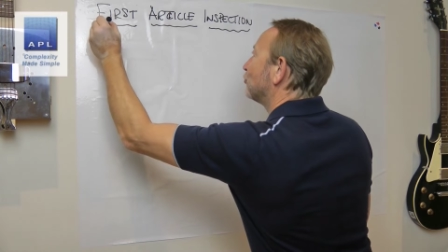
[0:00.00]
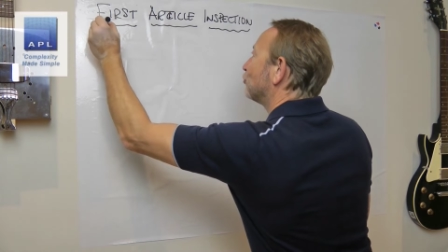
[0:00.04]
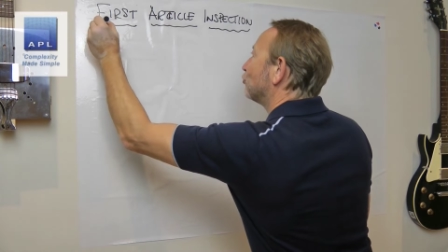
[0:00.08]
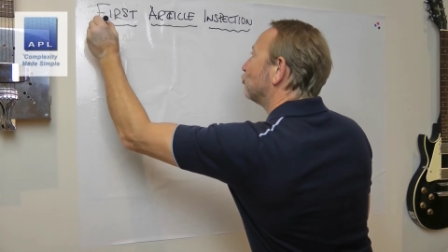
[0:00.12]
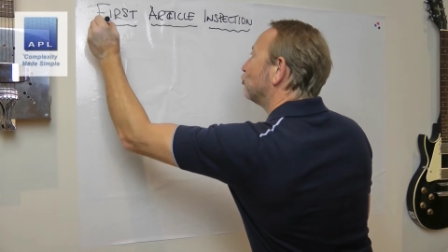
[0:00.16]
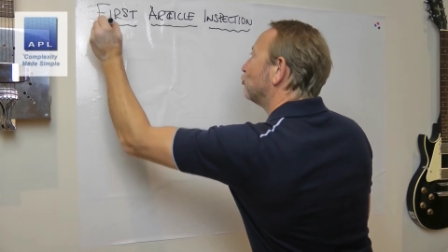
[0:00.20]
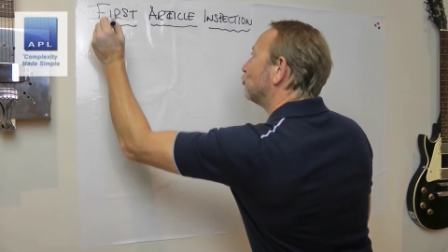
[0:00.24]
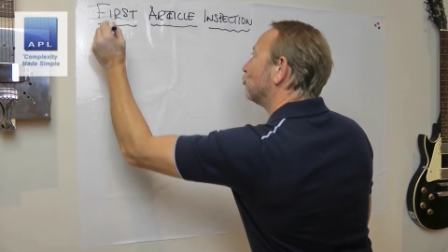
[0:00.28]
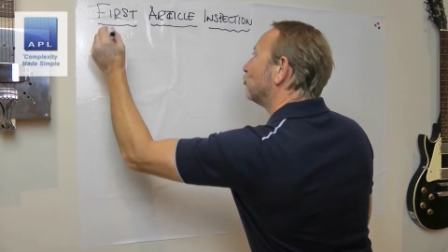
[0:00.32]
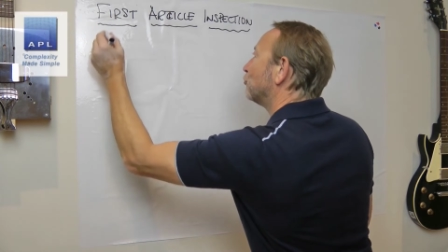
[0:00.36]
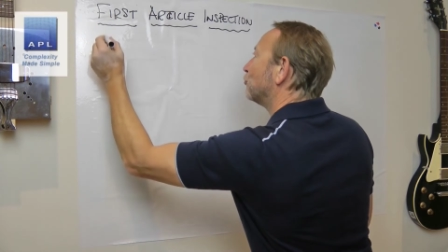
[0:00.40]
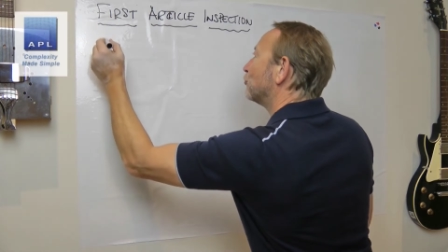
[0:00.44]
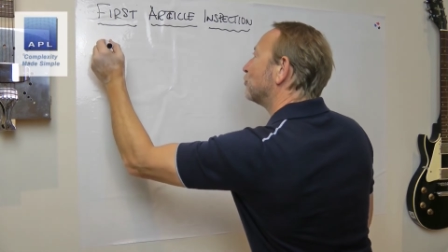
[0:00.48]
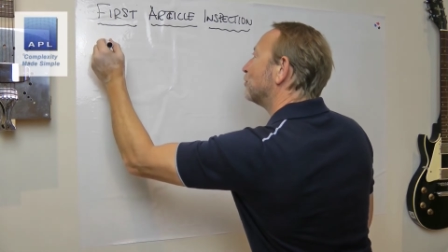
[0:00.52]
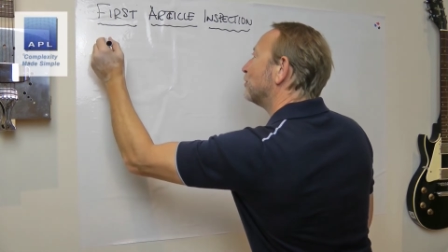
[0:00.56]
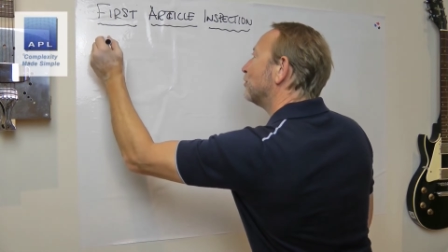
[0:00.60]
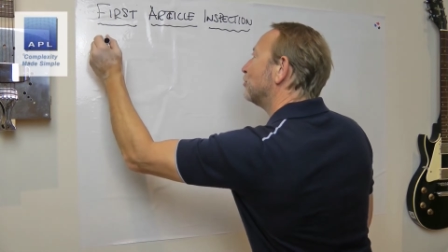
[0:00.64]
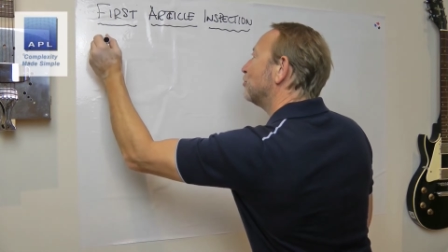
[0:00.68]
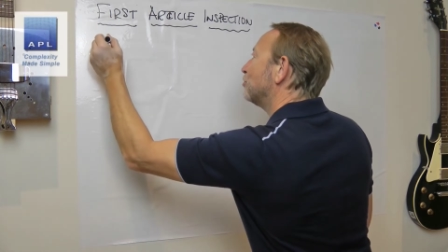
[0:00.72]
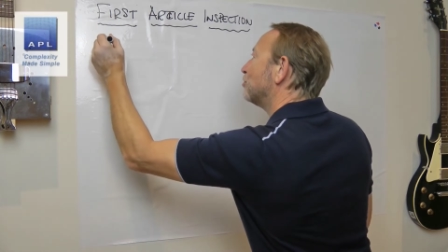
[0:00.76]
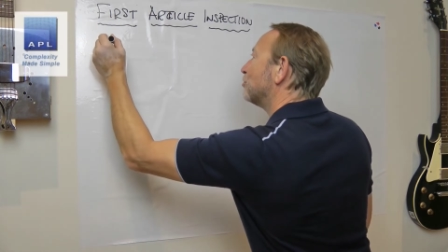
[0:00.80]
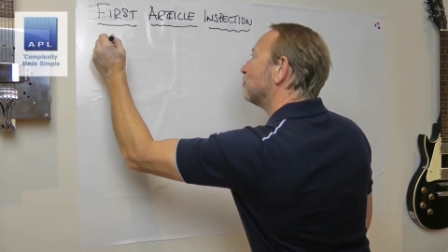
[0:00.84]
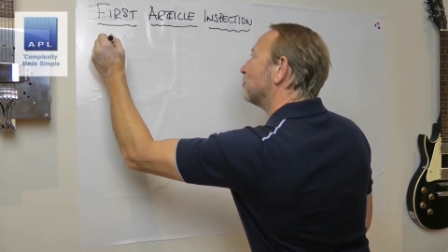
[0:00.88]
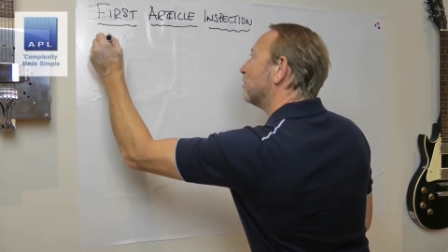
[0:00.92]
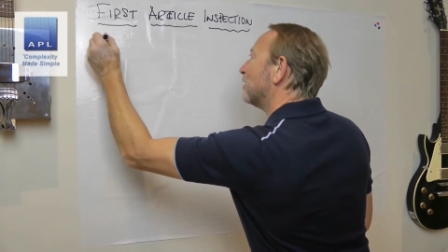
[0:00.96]
to shorten
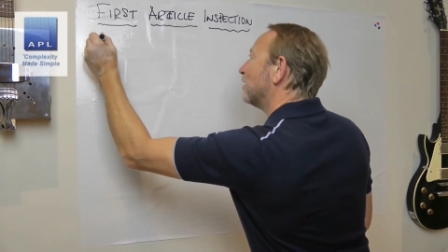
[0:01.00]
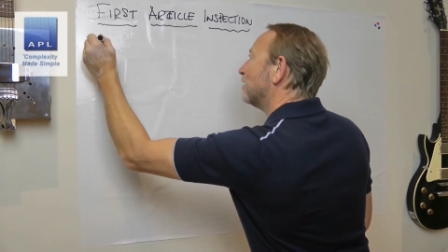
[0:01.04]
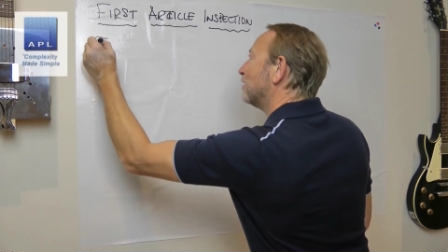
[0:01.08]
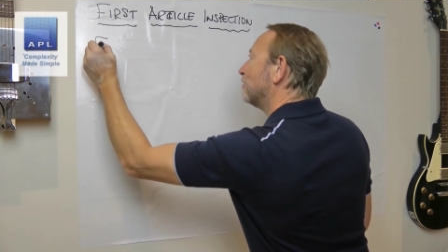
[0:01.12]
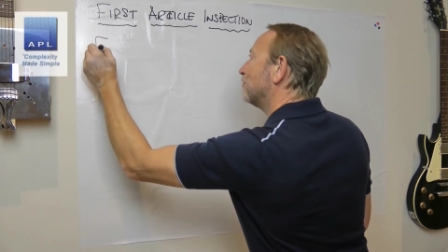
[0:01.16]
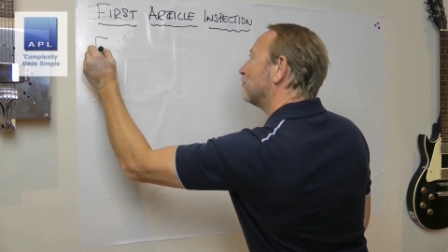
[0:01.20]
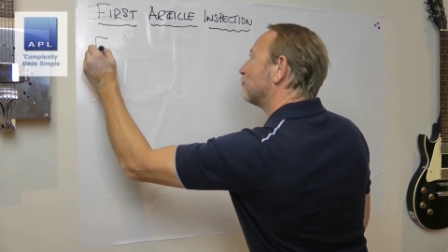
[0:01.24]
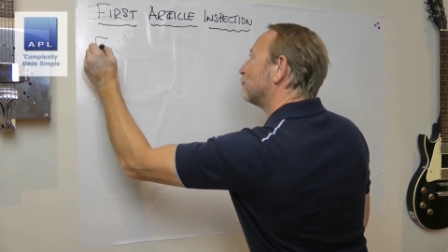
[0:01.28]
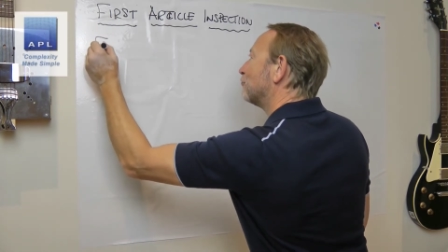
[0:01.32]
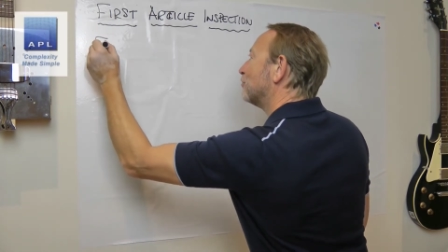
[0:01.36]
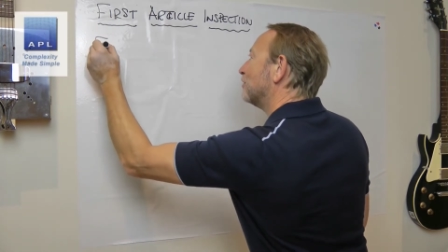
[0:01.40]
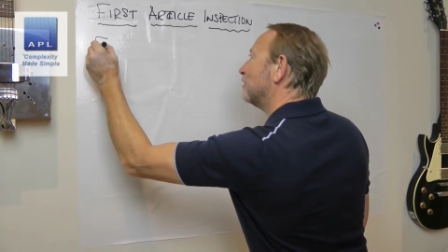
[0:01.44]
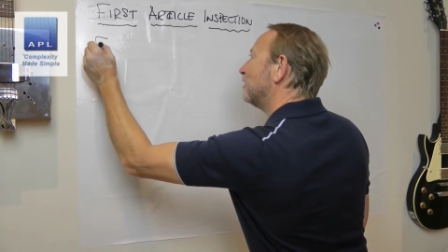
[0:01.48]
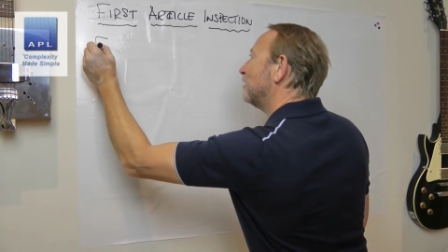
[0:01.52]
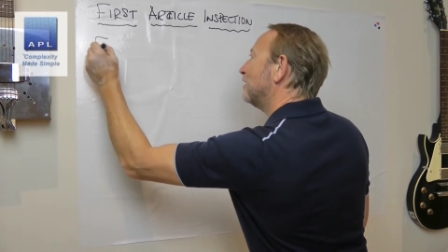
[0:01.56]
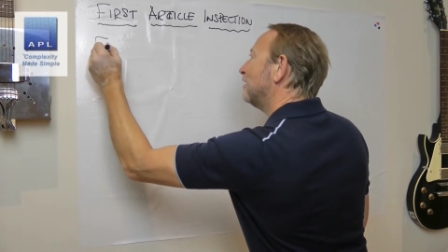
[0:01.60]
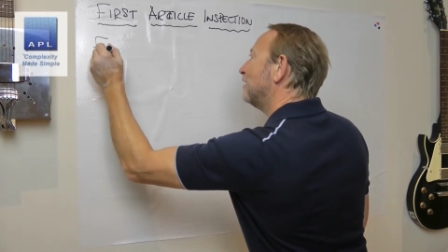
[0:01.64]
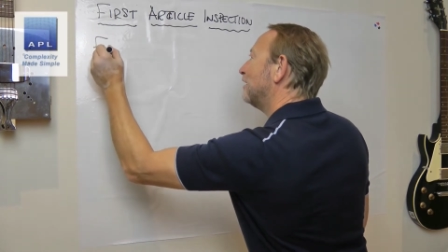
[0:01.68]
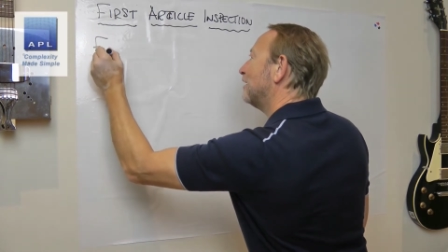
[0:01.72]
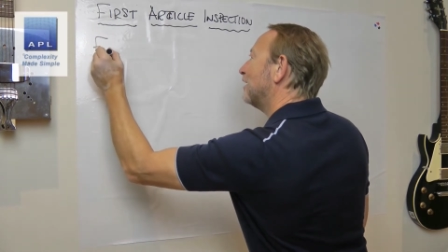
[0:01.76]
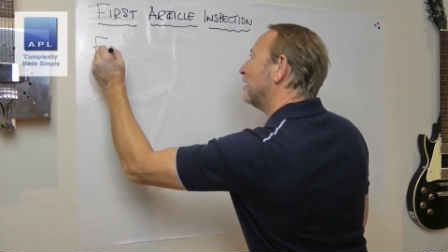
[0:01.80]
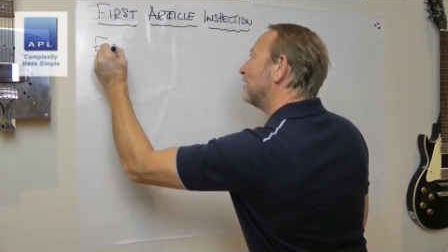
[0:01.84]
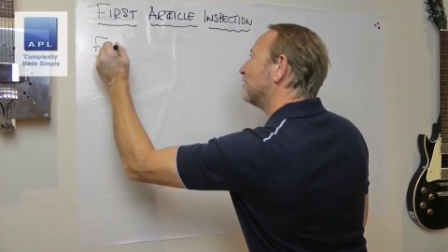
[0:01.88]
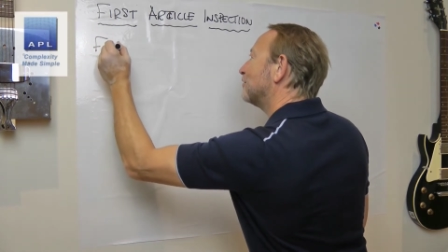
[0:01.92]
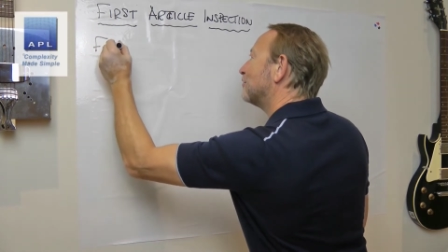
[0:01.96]
it to a
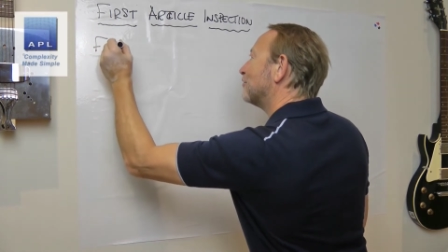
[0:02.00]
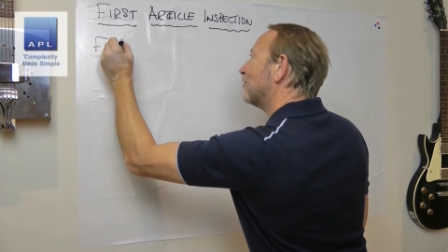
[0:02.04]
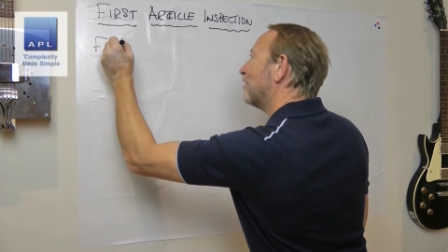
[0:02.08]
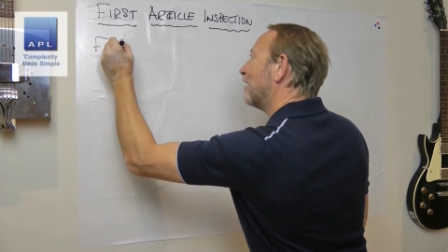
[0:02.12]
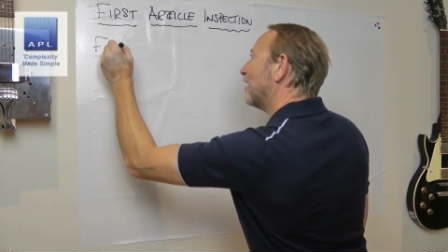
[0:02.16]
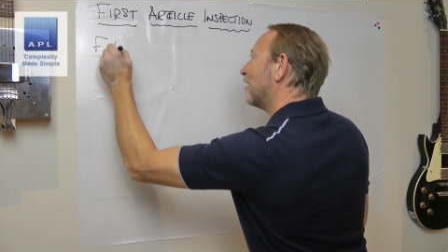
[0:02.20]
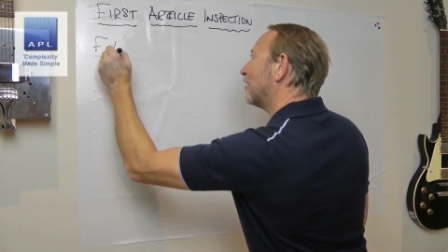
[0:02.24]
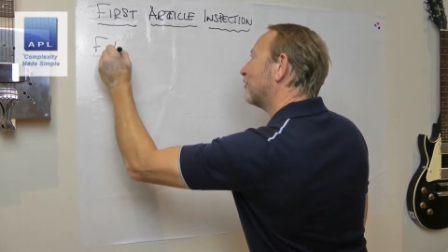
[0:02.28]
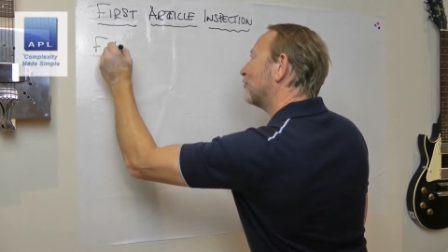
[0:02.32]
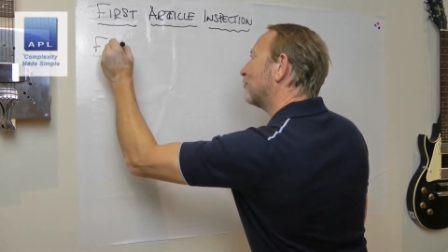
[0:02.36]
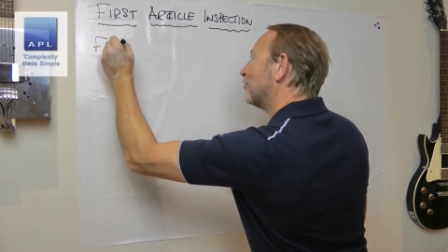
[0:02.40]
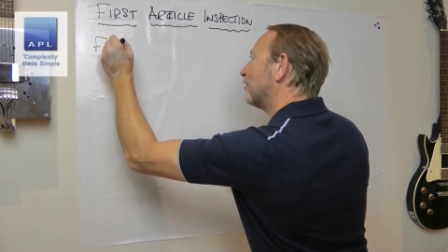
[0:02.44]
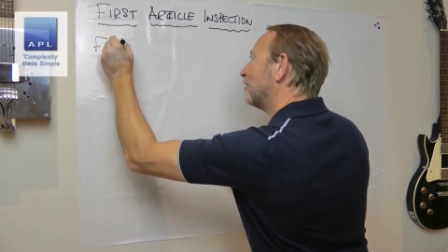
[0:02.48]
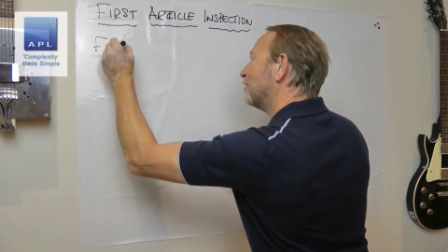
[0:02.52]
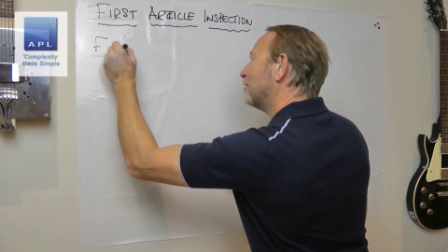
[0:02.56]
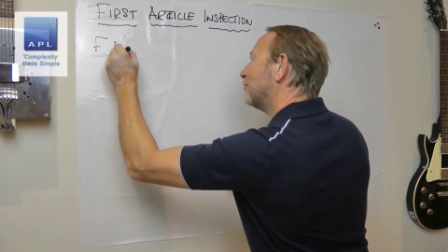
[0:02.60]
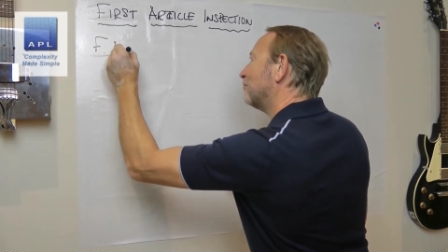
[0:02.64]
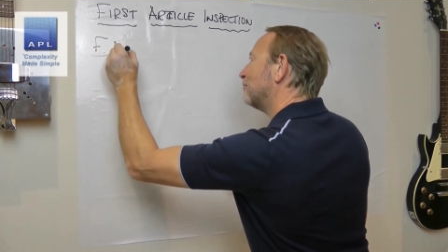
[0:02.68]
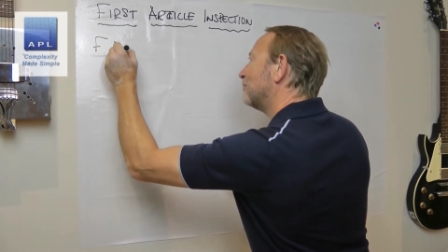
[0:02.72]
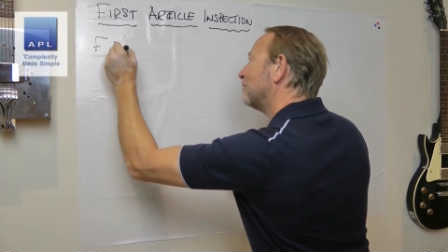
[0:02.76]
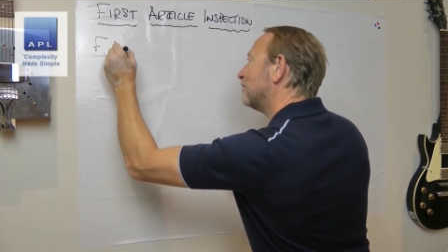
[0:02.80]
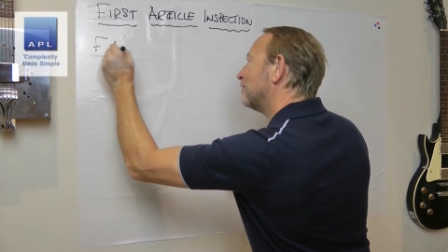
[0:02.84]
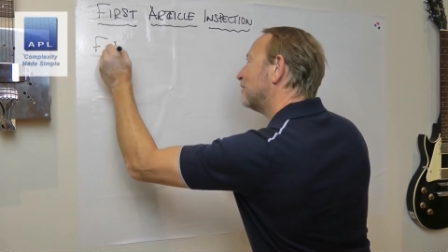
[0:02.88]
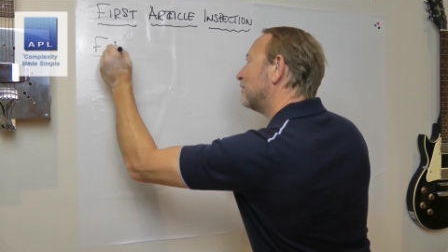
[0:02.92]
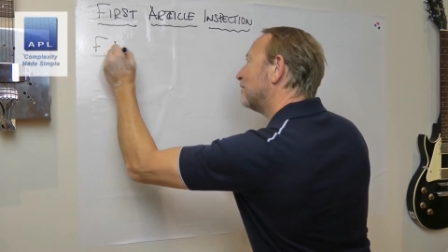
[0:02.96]
three letter
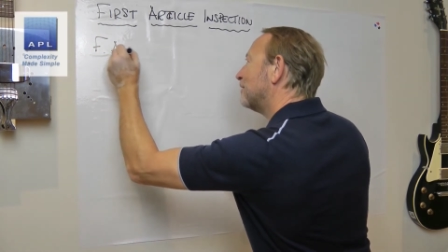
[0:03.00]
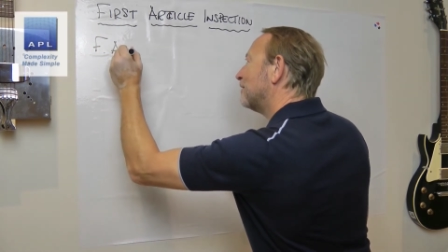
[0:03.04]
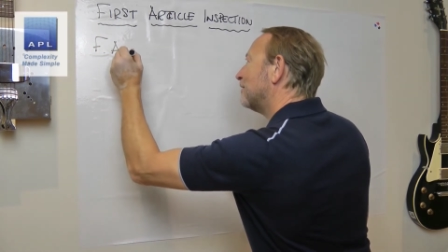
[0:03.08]
acronym